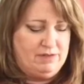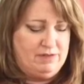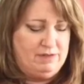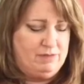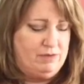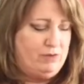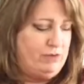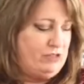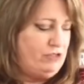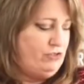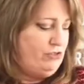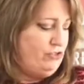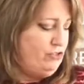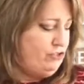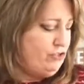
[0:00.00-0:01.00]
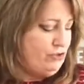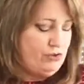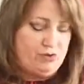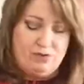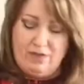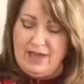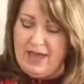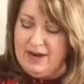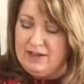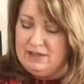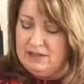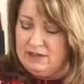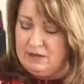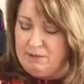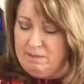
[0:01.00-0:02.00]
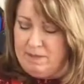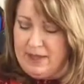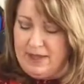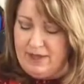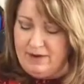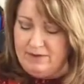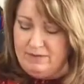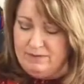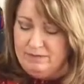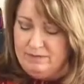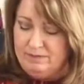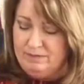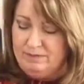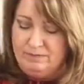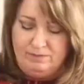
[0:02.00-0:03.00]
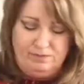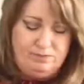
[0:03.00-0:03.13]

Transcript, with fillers: I'm going to stir that a little bit.